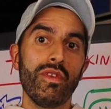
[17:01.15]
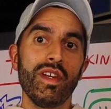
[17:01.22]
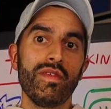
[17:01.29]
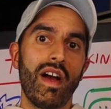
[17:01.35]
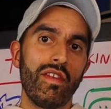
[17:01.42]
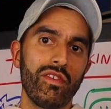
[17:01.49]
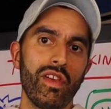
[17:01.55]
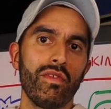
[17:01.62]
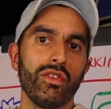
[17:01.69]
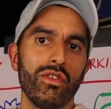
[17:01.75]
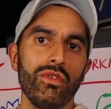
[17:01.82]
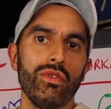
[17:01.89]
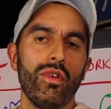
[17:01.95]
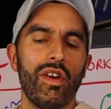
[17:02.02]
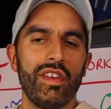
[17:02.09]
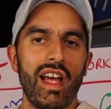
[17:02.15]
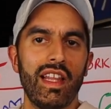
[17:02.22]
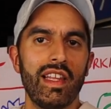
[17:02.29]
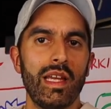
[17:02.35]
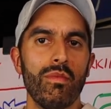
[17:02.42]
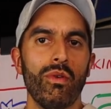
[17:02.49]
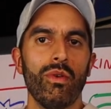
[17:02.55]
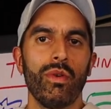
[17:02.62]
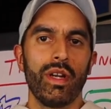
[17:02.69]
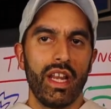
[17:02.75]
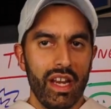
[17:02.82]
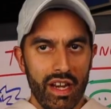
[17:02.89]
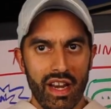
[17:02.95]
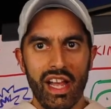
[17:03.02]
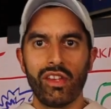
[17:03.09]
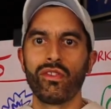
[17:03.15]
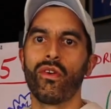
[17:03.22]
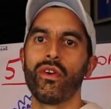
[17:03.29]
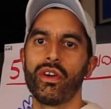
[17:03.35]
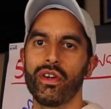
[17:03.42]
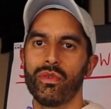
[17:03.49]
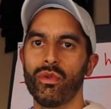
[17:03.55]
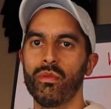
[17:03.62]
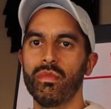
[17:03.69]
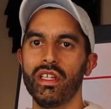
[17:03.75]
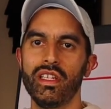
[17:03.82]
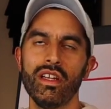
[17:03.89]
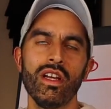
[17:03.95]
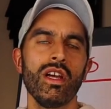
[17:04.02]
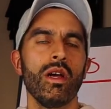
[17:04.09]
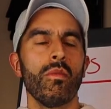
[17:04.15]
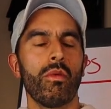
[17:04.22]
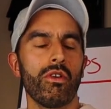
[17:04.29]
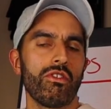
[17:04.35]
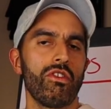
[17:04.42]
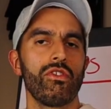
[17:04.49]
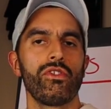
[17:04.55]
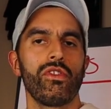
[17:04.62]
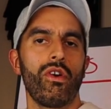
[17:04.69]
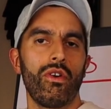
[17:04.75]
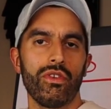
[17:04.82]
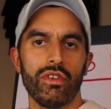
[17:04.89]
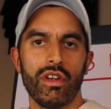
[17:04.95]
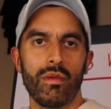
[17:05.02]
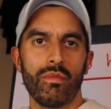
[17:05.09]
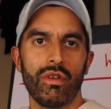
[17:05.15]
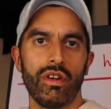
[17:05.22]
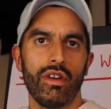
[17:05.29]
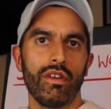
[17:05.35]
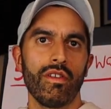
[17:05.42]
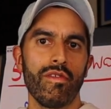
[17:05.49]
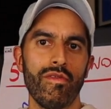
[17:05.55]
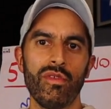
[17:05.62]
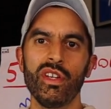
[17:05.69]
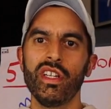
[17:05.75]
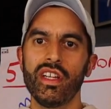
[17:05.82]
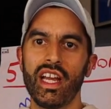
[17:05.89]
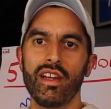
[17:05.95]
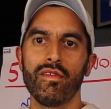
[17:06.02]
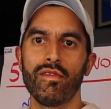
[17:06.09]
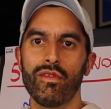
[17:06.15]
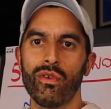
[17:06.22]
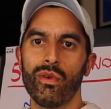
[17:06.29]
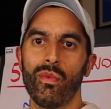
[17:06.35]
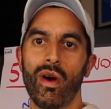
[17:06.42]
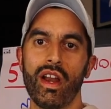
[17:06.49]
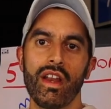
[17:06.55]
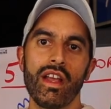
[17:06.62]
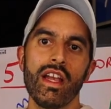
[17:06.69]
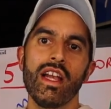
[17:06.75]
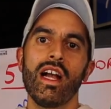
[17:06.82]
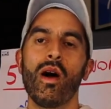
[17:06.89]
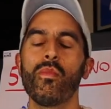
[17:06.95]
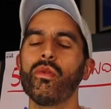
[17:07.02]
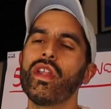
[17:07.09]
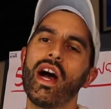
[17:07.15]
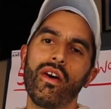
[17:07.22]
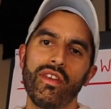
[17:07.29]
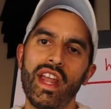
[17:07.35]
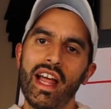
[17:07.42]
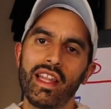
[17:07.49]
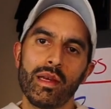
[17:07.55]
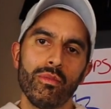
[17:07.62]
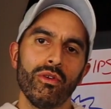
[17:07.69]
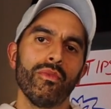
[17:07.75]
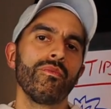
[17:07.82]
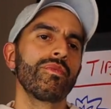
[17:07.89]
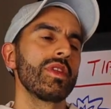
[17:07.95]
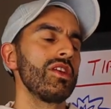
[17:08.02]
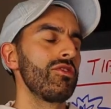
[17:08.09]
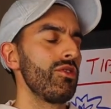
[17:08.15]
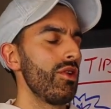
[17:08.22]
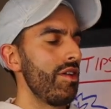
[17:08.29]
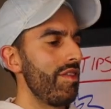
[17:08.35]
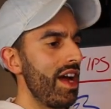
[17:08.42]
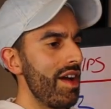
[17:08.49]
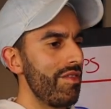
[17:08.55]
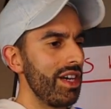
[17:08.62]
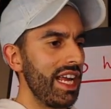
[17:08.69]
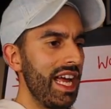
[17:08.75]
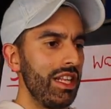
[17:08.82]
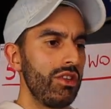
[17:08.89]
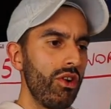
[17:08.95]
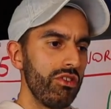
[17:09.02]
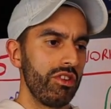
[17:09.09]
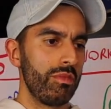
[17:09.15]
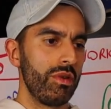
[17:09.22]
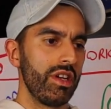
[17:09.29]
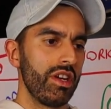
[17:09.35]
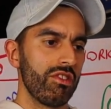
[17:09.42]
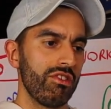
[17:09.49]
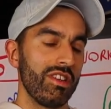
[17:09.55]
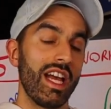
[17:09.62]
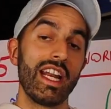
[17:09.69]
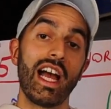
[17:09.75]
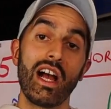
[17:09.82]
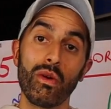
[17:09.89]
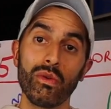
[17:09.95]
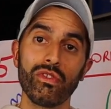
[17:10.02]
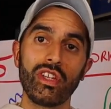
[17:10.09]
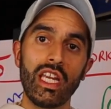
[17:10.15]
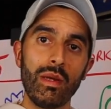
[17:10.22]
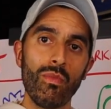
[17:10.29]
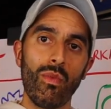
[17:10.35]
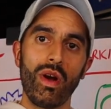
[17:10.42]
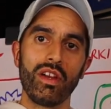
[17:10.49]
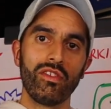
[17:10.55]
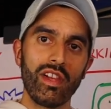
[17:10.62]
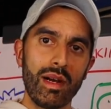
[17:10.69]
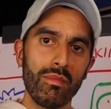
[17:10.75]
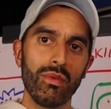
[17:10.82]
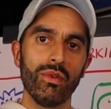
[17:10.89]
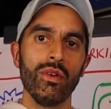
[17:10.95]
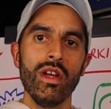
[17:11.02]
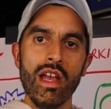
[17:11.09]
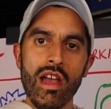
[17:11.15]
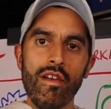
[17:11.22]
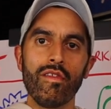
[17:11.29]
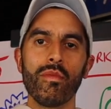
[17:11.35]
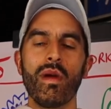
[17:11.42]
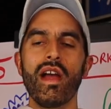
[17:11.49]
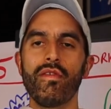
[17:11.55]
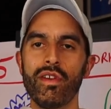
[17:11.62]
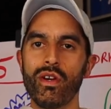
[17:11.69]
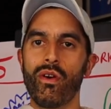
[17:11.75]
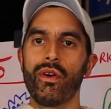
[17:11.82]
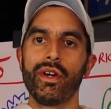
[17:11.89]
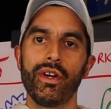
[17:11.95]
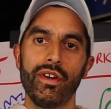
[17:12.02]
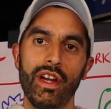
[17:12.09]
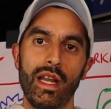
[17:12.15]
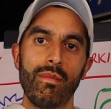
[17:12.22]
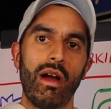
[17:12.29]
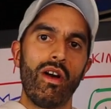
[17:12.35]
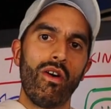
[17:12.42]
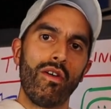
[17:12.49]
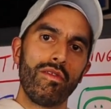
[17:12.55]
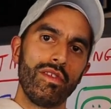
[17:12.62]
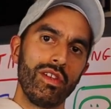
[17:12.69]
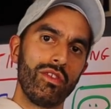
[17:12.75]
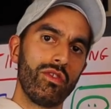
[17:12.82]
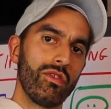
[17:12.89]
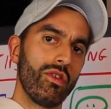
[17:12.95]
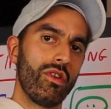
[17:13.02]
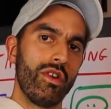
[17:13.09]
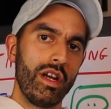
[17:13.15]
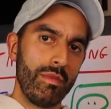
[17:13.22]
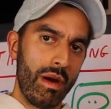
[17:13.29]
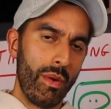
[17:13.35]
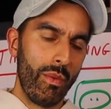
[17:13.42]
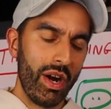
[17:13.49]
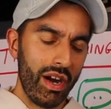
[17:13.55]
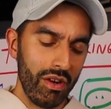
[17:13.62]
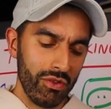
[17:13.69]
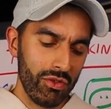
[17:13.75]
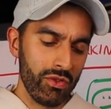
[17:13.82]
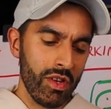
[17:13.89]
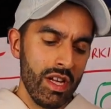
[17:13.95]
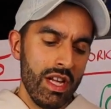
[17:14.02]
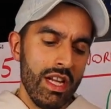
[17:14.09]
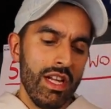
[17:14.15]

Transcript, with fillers: 3572 on that label, and then the next order will be purchase order number 3941, I'll put that on that label. So if I ever get a dodgy production, and I always keep one sample from every order in my office or in my warehouse.